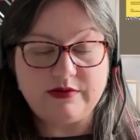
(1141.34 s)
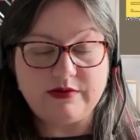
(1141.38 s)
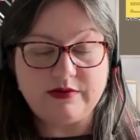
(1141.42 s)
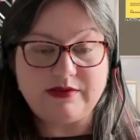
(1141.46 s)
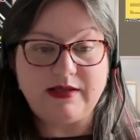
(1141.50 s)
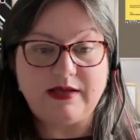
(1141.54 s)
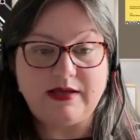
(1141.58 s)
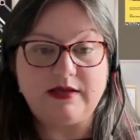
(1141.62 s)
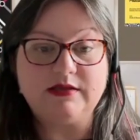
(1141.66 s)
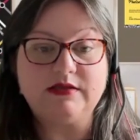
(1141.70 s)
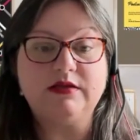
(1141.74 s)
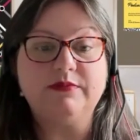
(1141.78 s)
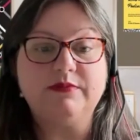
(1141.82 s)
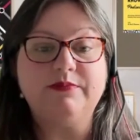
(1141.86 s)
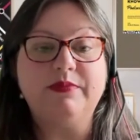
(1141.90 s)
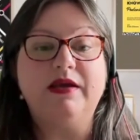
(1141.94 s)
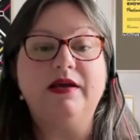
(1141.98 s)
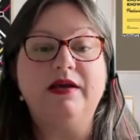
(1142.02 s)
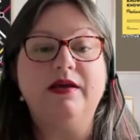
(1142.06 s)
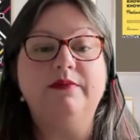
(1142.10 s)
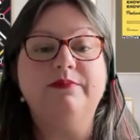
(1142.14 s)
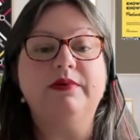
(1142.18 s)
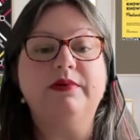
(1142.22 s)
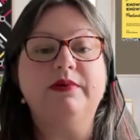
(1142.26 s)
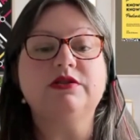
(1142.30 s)
things to be
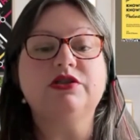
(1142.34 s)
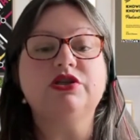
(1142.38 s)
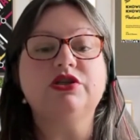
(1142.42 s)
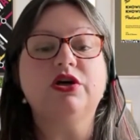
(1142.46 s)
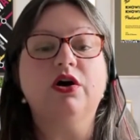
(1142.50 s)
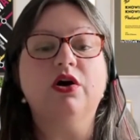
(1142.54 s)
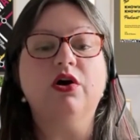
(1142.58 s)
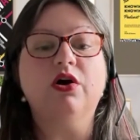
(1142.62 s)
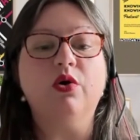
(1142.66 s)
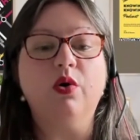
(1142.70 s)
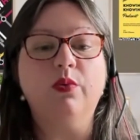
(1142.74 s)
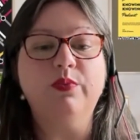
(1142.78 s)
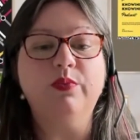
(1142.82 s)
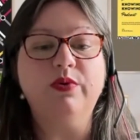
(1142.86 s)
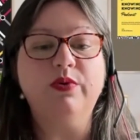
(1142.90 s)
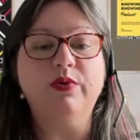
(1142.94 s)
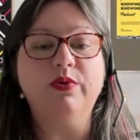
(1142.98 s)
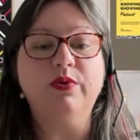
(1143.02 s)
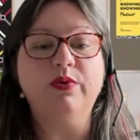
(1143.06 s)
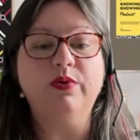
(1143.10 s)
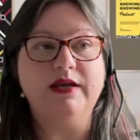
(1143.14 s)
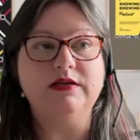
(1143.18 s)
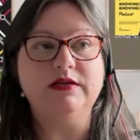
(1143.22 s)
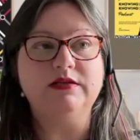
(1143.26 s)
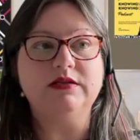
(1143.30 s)
able to
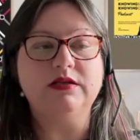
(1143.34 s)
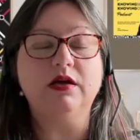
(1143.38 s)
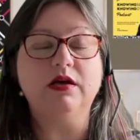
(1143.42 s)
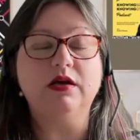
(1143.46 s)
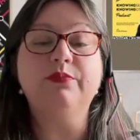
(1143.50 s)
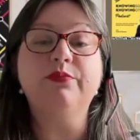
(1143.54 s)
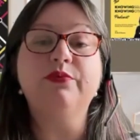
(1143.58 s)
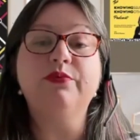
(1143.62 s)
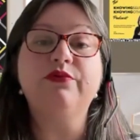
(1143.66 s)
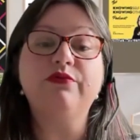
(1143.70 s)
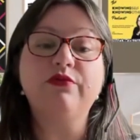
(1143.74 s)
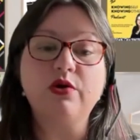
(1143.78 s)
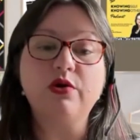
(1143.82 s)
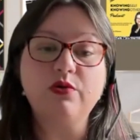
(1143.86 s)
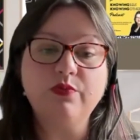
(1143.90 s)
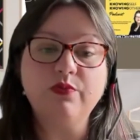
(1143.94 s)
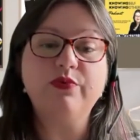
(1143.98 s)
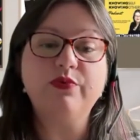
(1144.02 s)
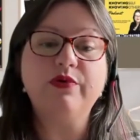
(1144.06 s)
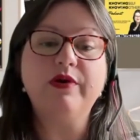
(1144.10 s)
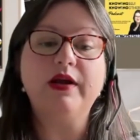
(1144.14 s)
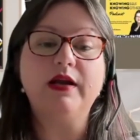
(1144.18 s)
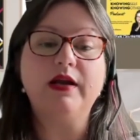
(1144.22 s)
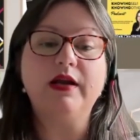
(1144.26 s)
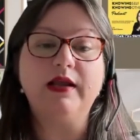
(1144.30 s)
operate
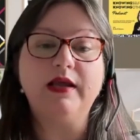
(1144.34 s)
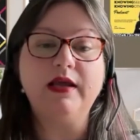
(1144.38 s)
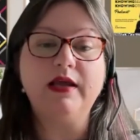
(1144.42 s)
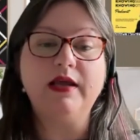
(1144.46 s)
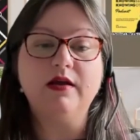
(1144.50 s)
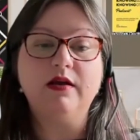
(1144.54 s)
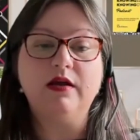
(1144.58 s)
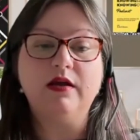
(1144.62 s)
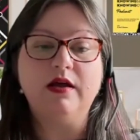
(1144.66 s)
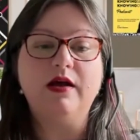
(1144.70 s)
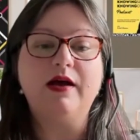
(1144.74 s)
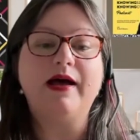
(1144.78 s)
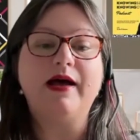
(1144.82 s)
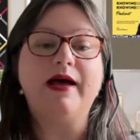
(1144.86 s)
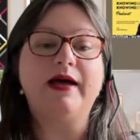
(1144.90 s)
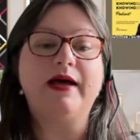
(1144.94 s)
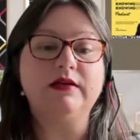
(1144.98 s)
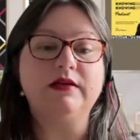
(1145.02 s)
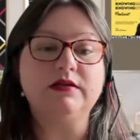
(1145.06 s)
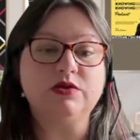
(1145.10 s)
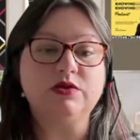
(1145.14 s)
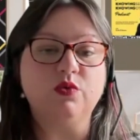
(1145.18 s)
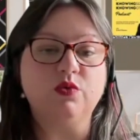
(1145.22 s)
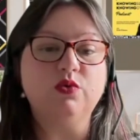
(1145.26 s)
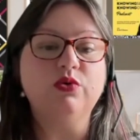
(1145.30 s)
appropriately and
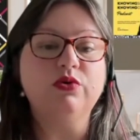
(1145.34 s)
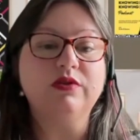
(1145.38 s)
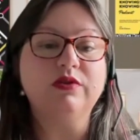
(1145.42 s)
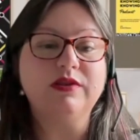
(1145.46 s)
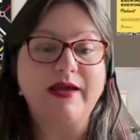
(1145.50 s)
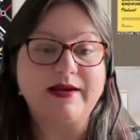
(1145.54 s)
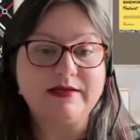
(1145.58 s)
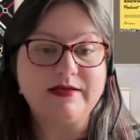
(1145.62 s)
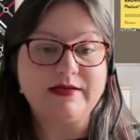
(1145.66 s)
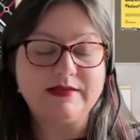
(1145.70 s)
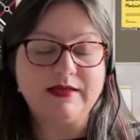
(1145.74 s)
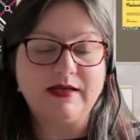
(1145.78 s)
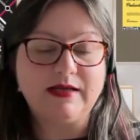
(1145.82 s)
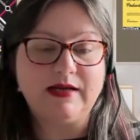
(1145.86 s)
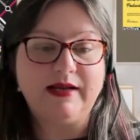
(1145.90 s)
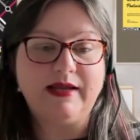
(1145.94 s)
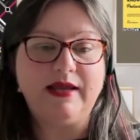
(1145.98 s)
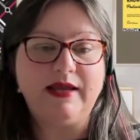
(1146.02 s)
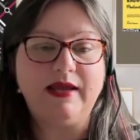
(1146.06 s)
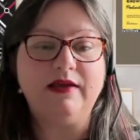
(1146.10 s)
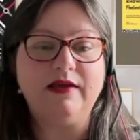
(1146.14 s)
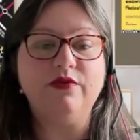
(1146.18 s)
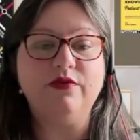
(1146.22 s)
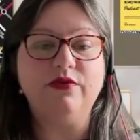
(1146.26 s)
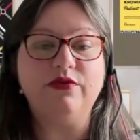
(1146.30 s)
authentically
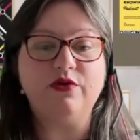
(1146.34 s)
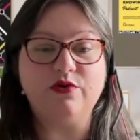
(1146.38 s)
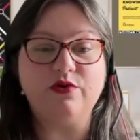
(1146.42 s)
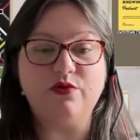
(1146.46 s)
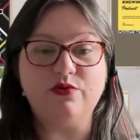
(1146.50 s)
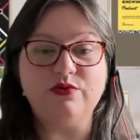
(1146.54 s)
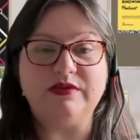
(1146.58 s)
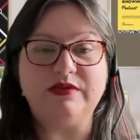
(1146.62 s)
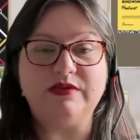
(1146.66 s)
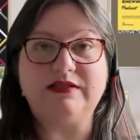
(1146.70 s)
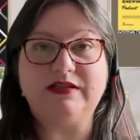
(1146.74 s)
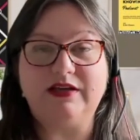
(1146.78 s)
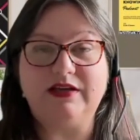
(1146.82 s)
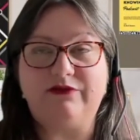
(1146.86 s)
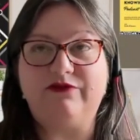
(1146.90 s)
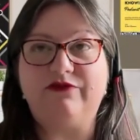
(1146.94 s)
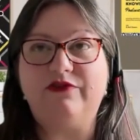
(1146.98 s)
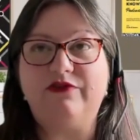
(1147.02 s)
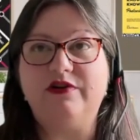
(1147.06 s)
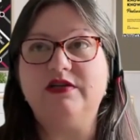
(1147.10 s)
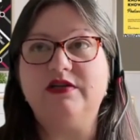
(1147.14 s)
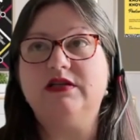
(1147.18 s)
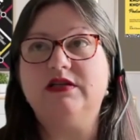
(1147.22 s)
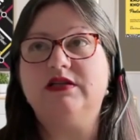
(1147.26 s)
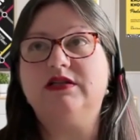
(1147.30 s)
in those
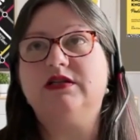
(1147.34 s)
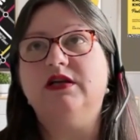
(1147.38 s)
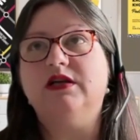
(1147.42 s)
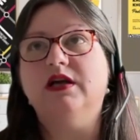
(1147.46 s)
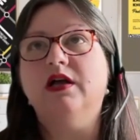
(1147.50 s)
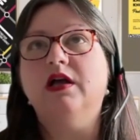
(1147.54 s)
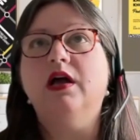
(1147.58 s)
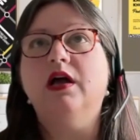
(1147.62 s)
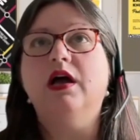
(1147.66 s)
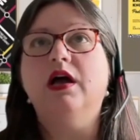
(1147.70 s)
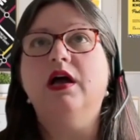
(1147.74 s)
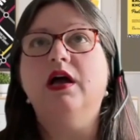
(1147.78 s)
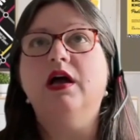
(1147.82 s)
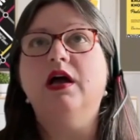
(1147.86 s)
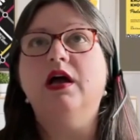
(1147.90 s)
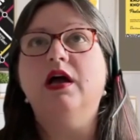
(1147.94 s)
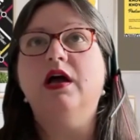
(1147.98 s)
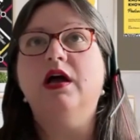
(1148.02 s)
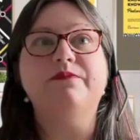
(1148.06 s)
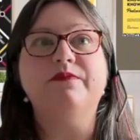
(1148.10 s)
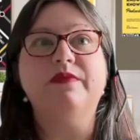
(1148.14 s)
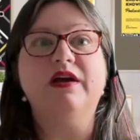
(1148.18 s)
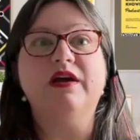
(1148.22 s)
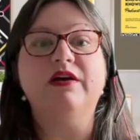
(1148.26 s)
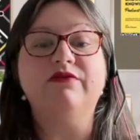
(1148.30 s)
different
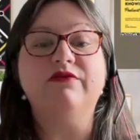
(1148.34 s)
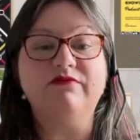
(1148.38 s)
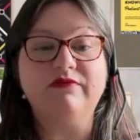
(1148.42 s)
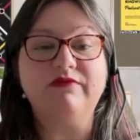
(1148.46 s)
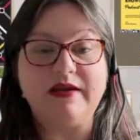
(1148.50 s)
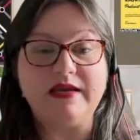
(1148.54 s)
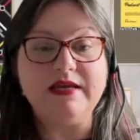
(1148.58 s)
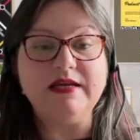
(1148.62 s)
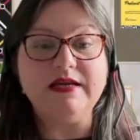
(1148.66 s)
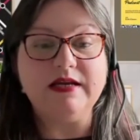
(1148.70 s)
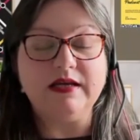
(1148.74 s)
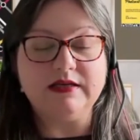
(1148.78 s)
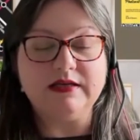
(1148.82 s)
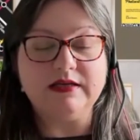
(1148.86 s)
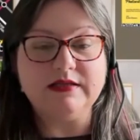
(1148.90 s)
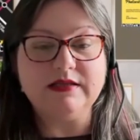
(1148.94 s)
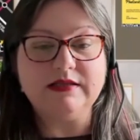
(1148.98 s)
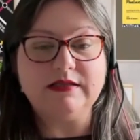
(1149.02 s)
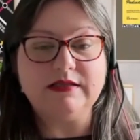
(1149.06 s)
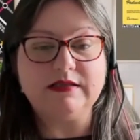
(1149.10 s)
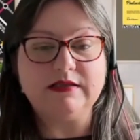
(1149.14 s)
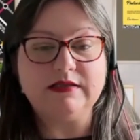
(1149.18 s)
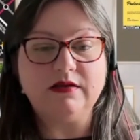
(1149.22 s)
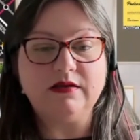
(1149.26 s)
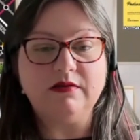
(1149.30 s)

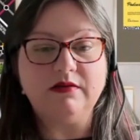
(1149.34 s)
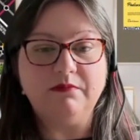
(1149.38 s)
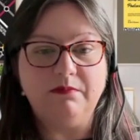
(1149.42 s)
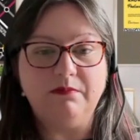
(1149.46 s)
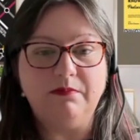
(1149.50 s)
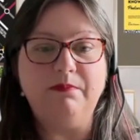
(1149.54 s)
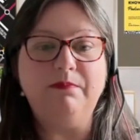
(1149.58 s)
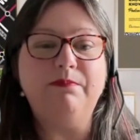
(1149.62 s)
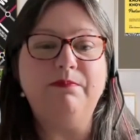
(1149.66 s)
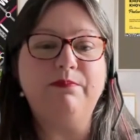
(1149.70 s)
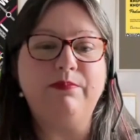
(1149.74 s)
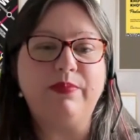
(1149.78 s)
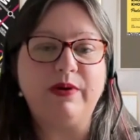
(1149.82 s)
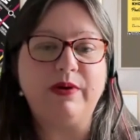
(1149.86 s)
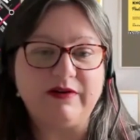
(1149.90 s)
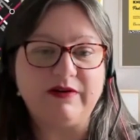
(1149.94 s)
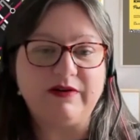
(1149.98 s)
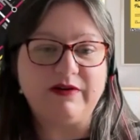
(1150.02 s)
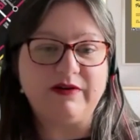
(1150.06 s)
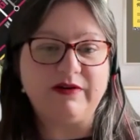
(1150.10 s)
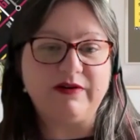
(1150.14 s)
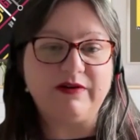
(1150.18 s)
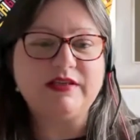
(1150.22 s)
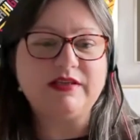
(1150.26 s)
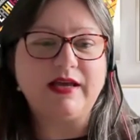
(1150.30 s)
arenas. But of
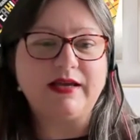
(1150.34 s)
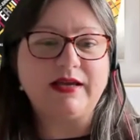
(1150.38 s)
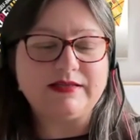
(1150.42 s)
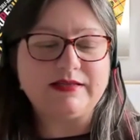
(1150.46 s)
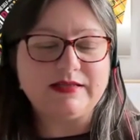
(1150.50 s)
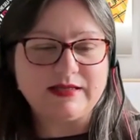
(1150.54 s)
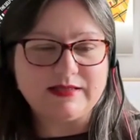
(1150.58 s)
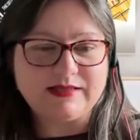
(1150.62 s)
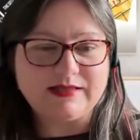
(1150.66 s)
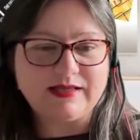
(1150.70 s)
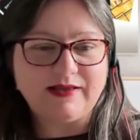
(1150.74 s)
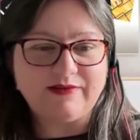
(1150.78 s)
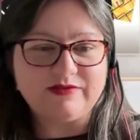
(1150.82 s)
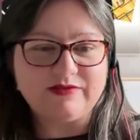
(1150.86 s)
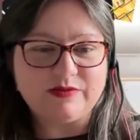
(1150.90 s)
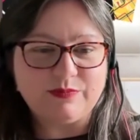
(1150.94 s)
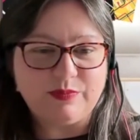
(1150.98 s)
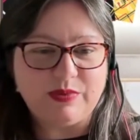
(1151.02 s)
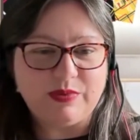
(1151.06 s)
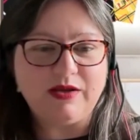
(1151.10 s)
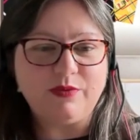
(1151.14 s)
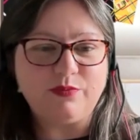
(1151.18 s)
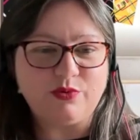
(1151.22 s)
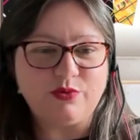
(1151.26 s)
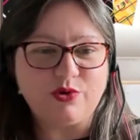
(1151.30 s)
course, it does have to be
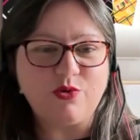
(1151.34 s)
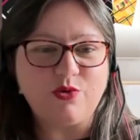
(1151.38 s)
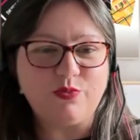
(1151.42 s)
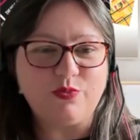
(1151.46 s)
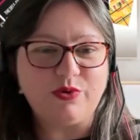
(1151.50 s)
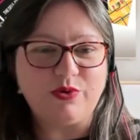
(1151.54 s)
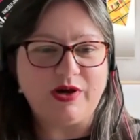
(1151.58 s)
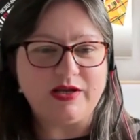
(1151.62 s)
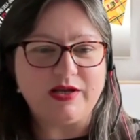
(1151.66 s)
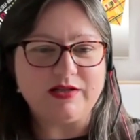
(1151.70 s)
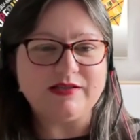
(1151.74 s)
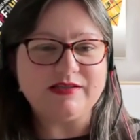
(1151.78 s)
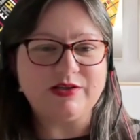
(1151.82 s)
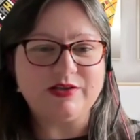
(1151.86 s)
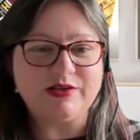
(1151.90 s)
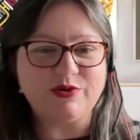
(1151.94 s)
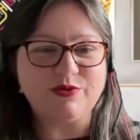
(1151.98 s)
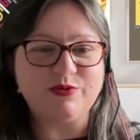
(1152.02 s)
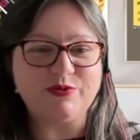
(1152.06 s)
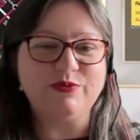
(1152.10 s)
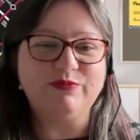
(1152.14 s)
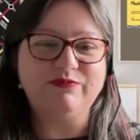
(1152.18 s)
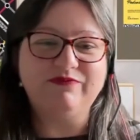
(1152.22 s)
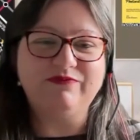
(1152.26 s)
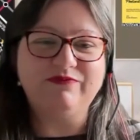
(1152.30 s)
appropriate. So